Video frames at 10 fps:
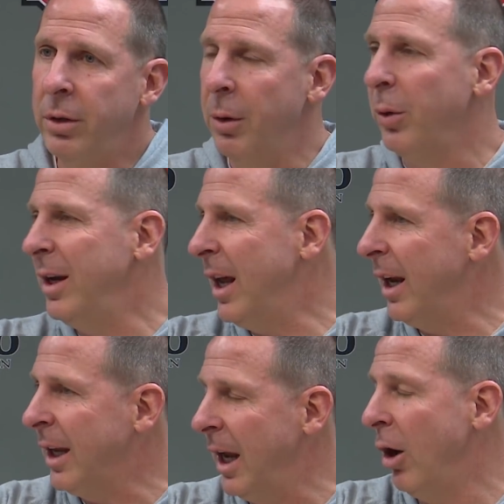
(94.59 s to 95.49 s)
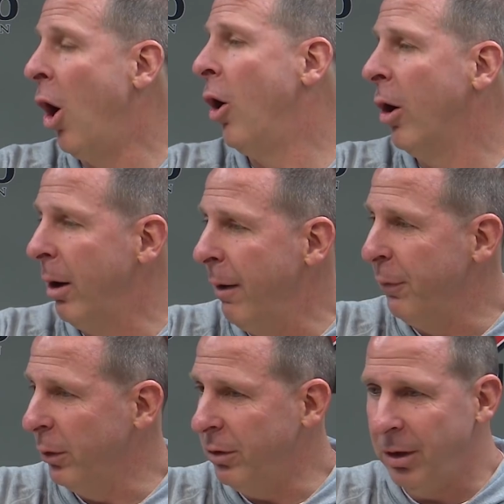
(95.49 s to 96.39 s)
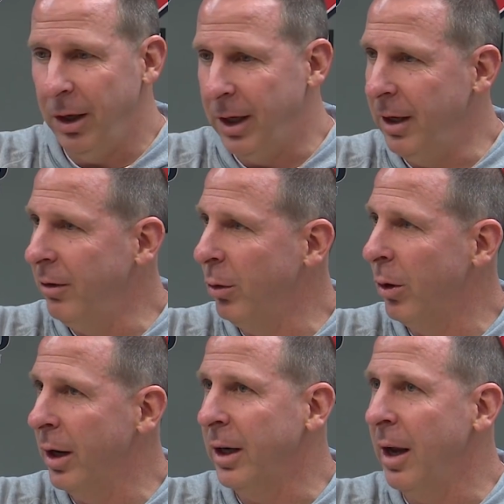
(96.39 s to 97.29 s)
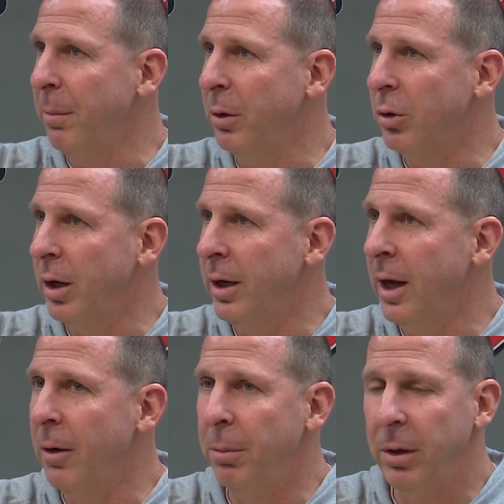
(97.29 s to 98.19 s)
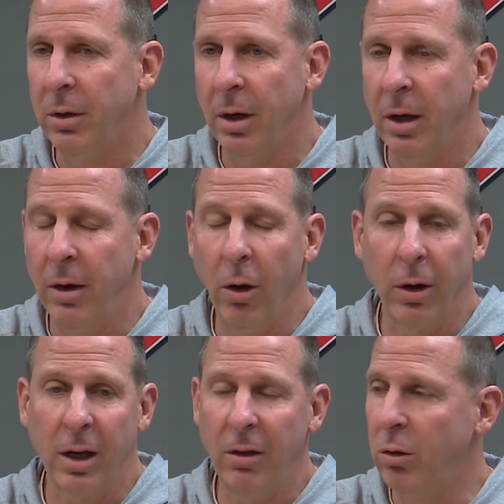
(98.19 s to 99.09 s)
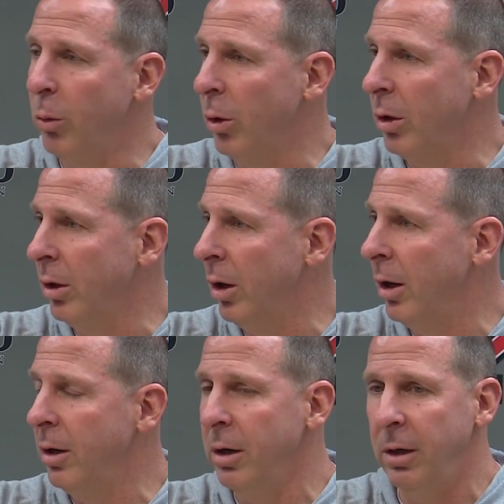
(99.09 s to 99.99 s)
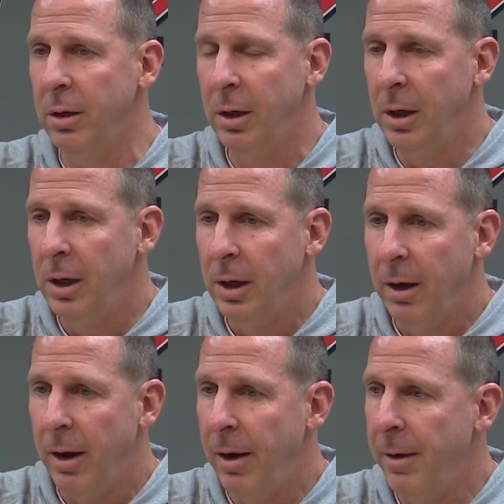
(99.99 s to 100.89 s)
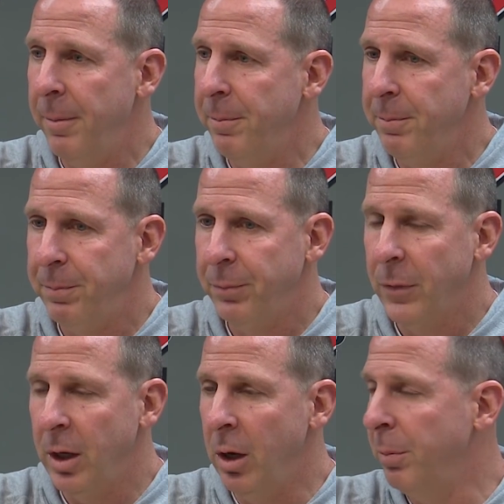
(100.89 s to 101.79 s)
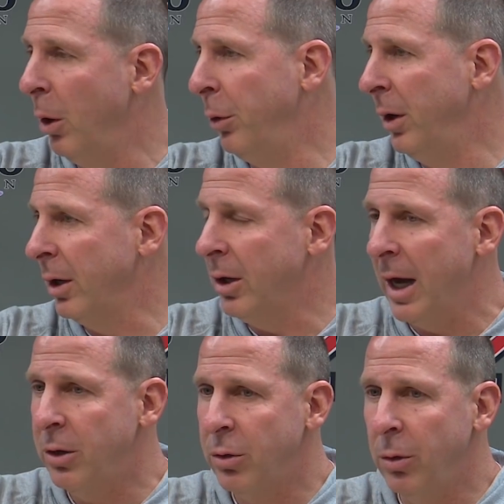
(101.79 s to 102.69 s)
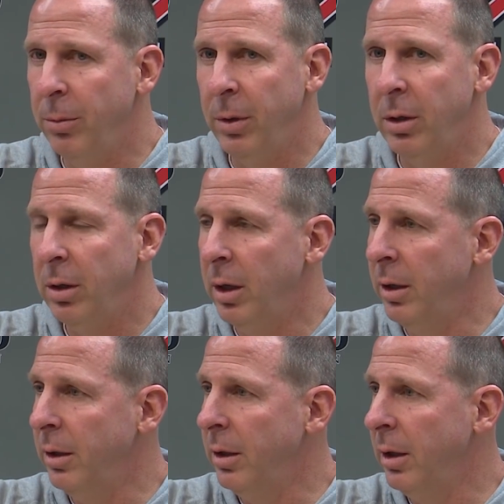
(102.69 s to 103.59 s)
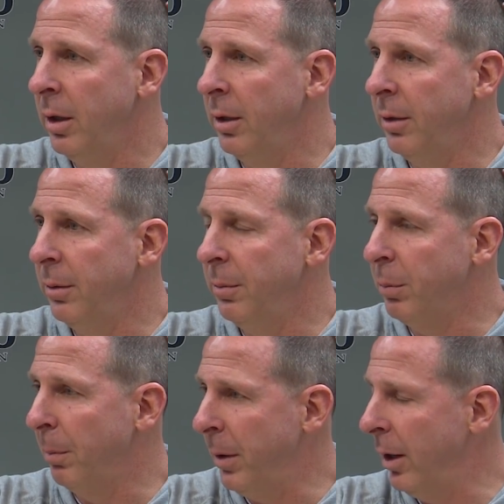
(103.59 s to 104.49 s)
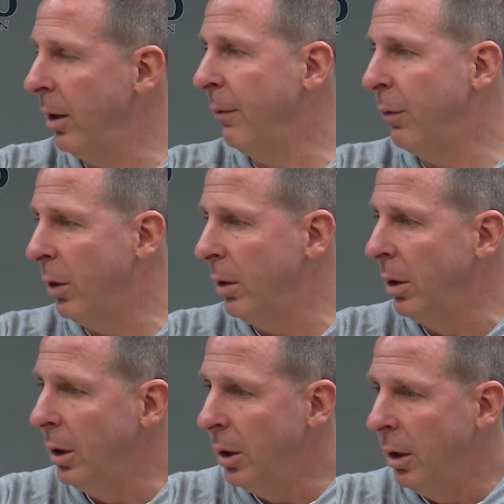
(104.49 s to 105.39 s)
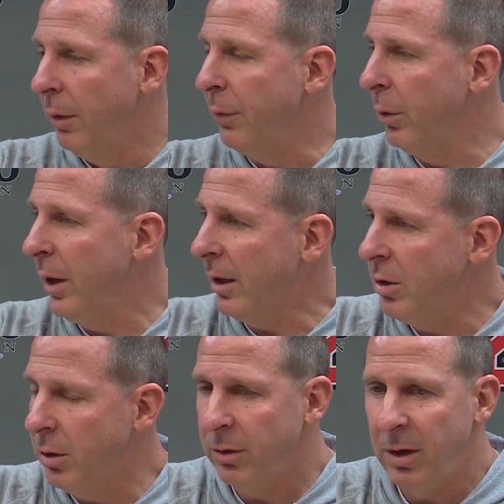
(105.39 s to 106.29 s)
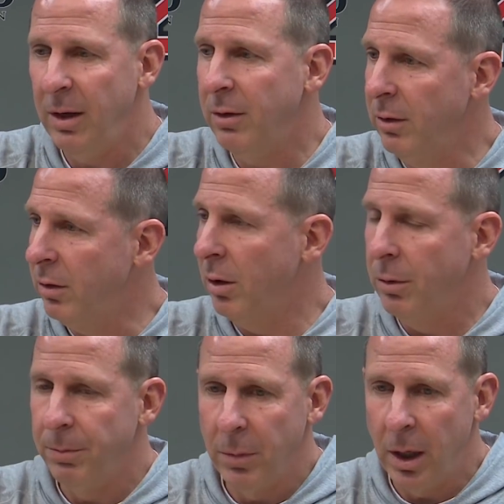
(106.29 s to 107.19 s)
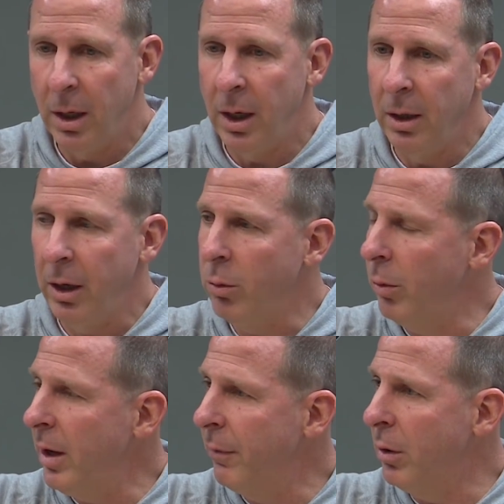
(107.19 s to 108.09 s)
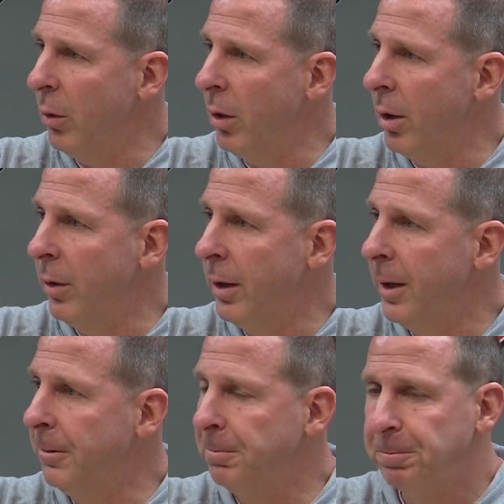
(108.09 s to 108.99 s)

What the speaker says: rededicate all our efforts to the kids who are on campus right now. But I know our kids are working hard, and both in the classroom and preparing for next year's season. So I like what we have going on right now.